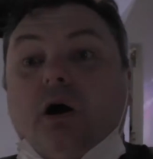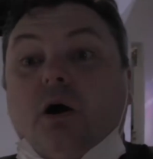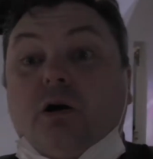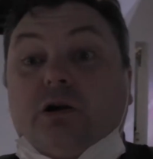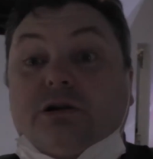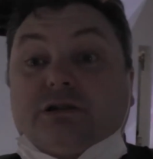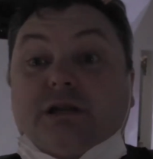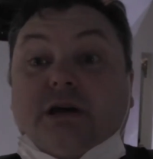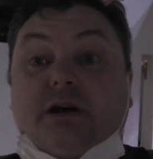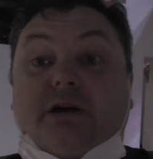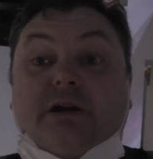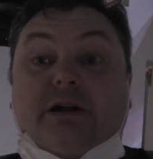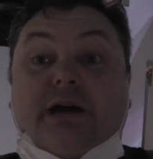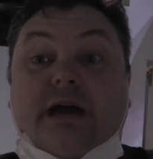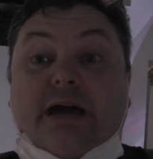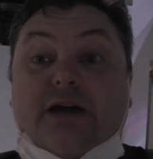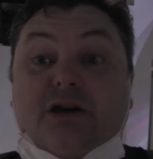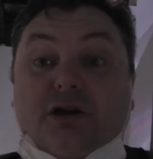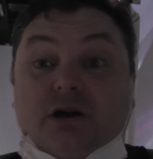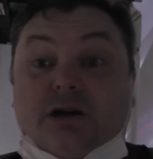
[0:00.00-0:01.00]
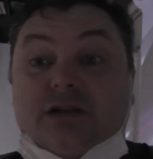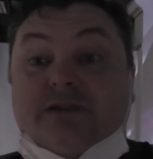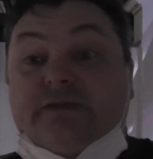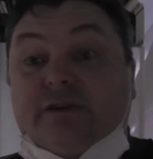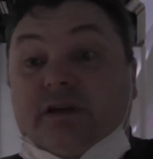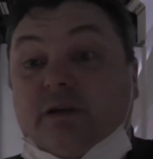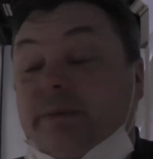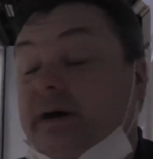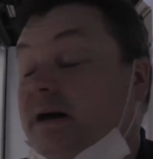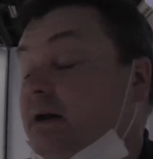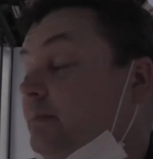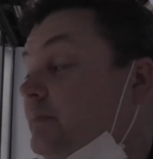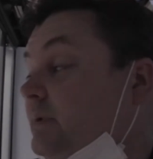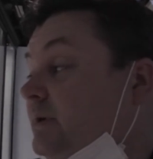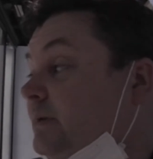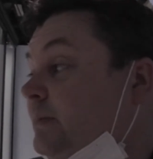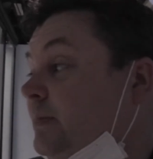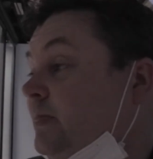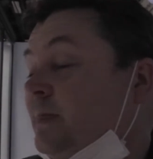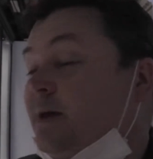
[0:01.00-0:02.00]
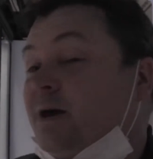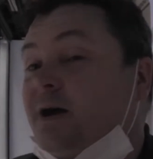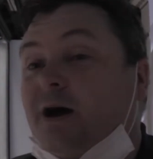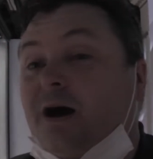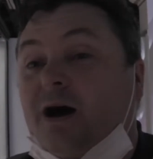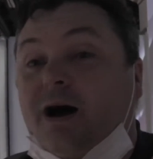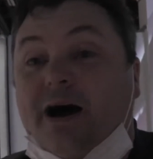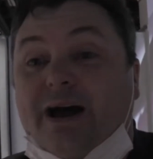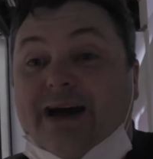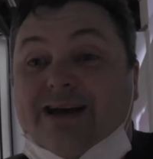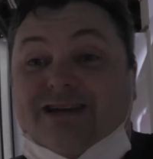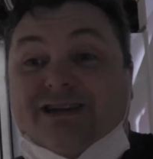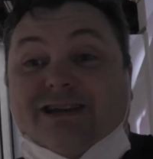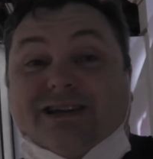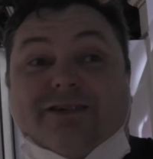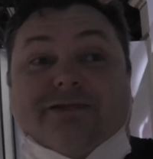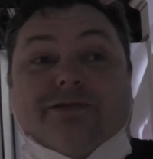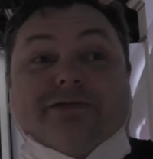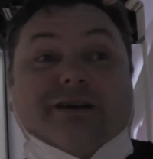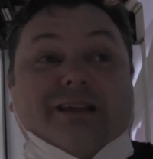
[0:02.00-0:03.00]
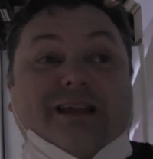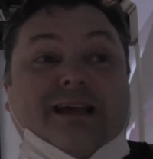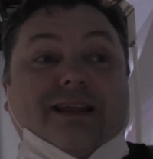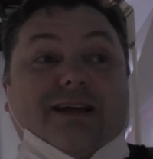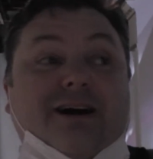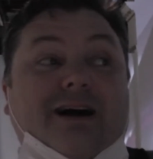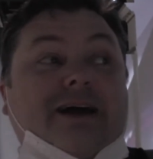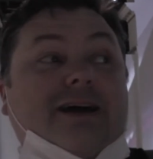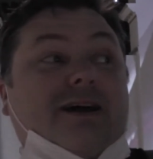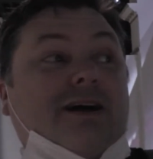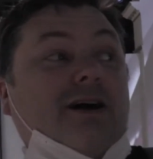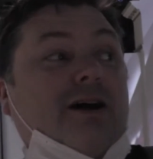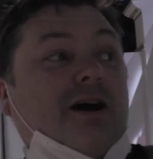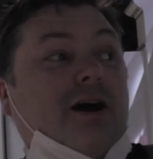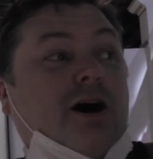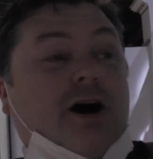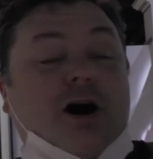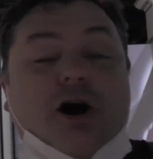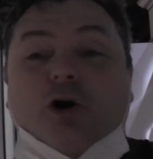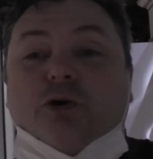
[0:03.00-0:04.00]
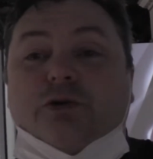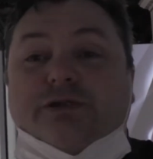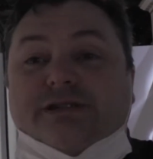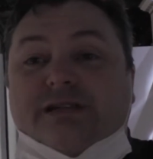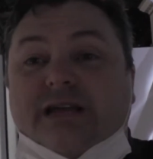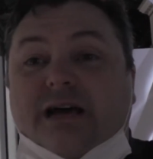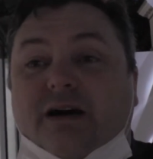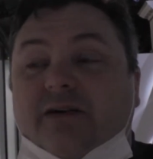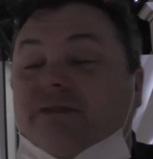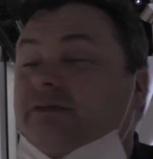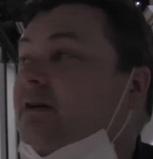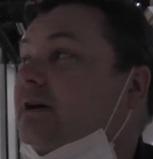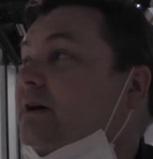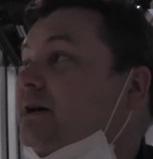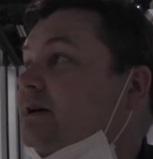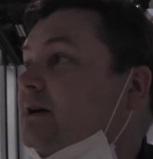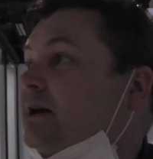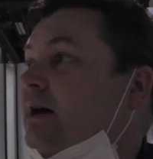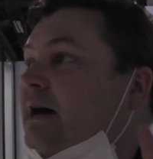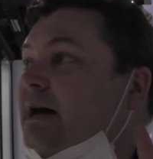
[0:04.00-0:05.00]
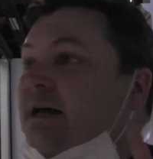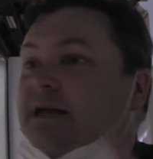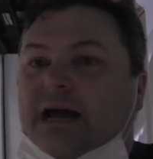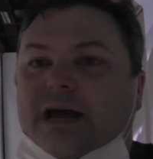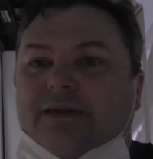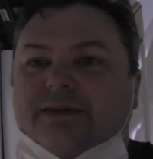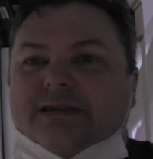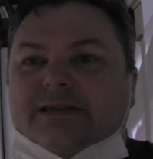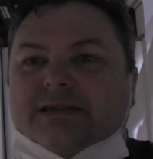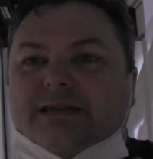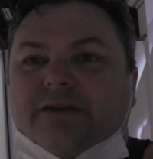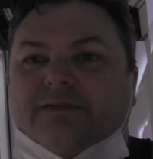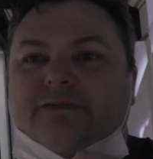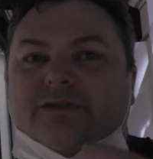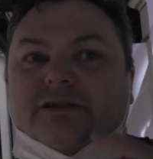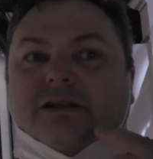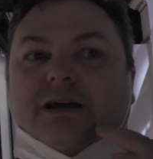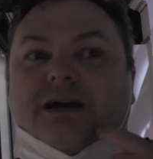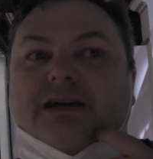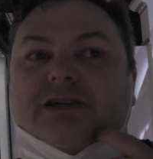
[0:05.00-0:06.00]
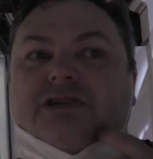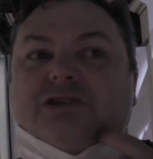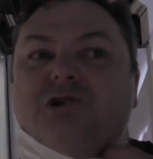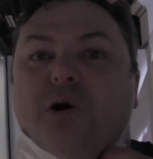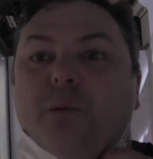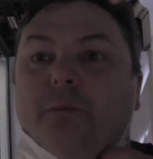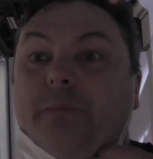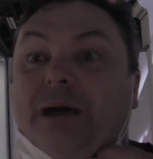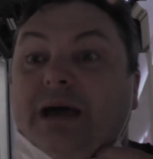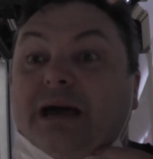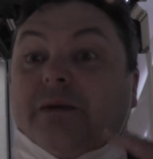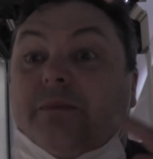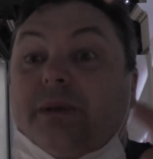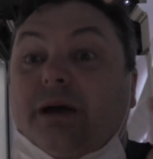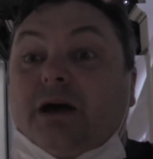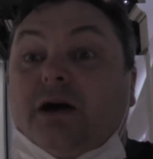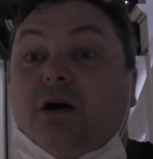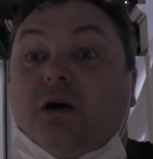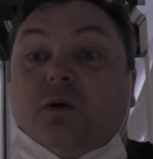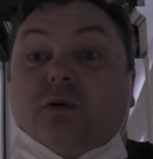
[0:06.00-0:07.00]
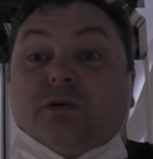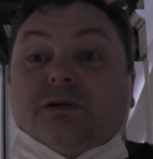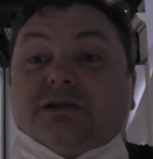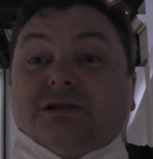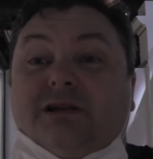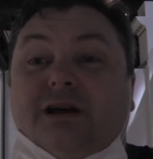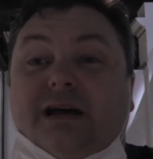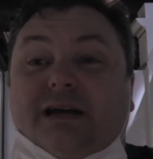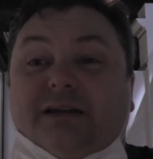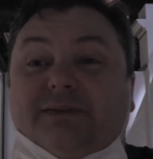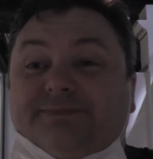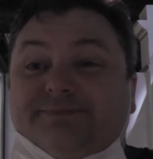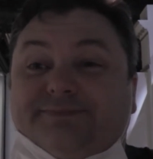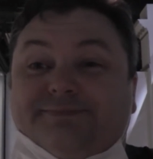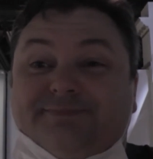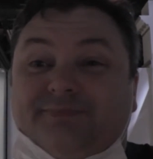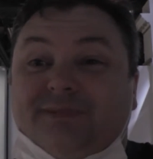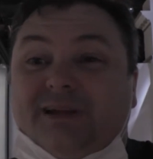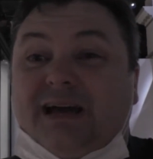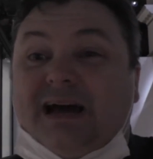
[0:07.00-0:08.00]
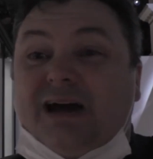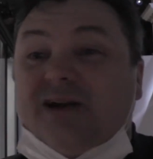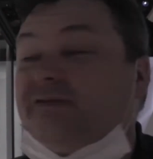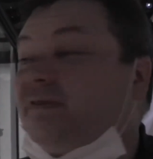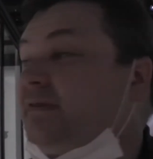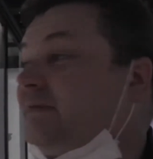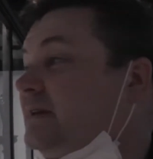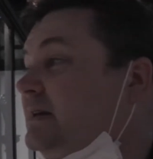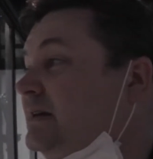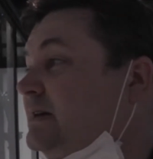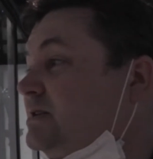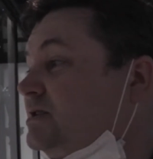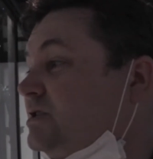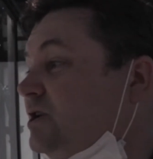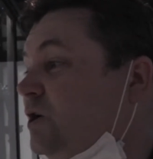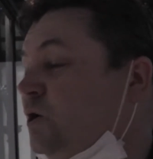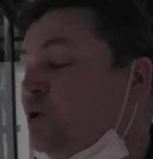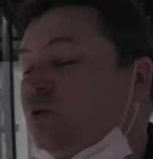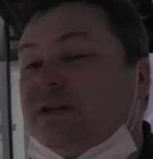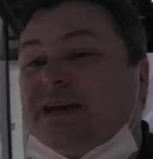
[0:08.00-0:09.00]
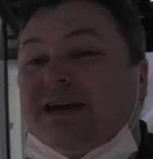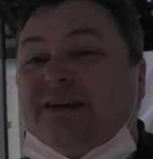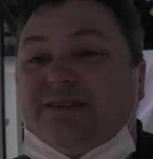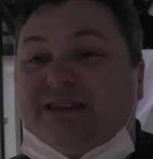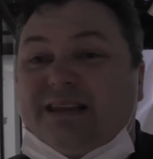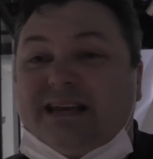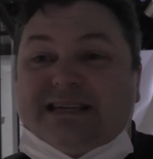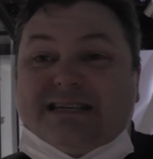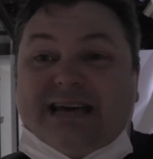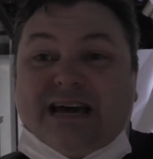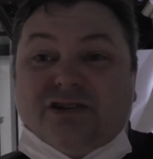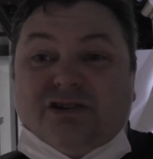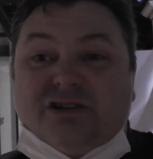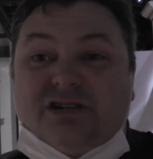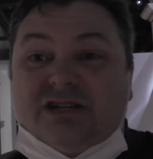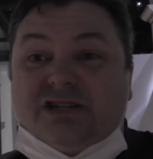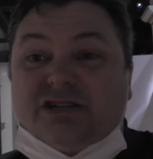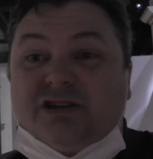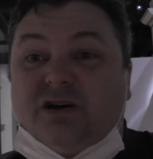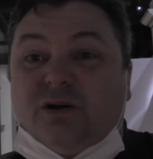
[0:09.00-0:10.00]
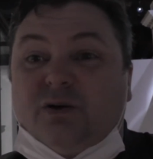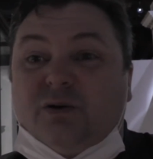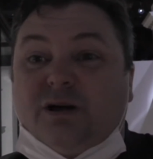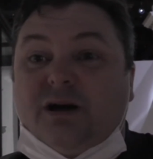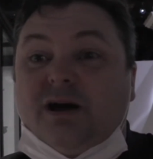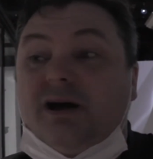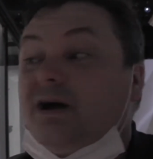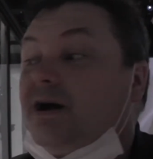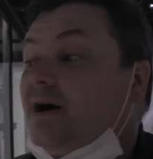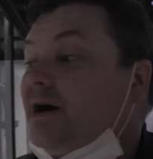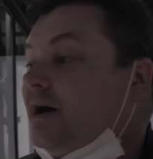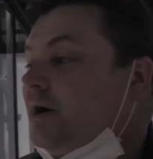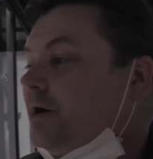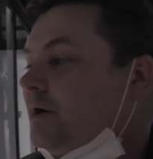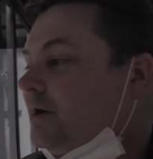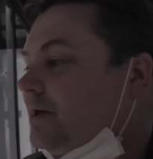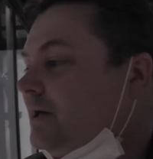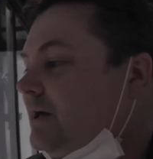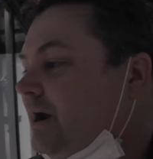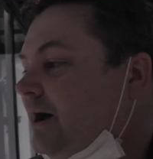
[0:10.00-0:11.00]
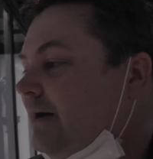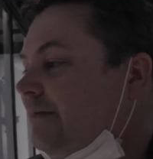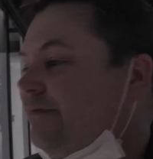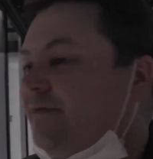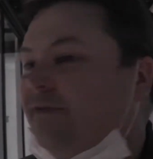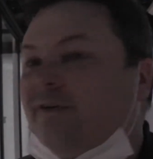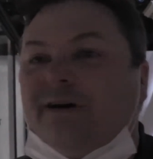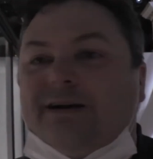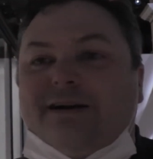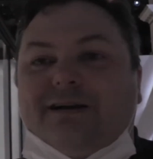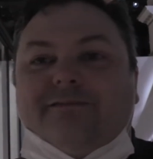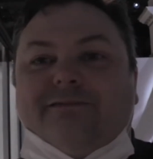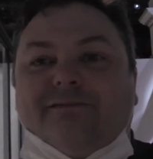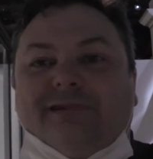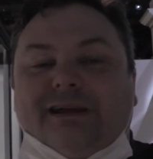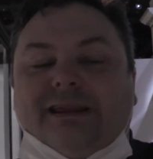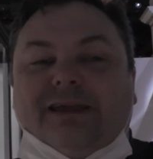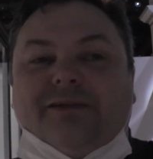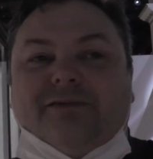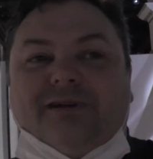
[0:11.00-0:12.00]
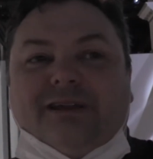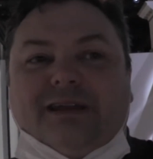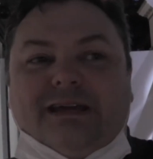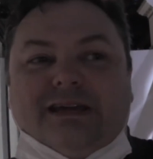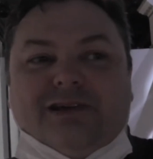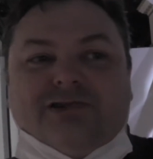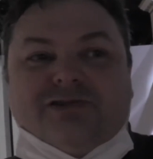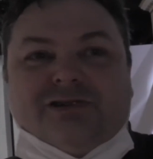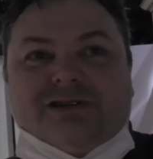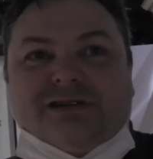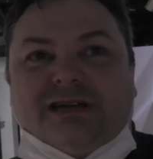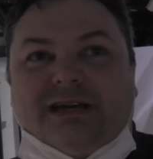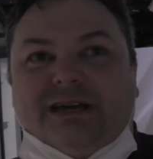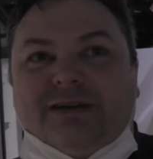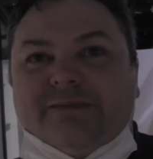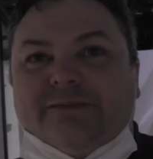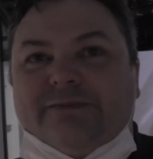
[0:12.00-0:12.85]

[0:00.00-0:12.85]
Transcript: Honestly, I don't know how you guys feel about it, but I actually really like old stuff. And this stuff is like, it's not mega old. It's like 150 years old, even less, 100 years old. And I find it really, really interesting.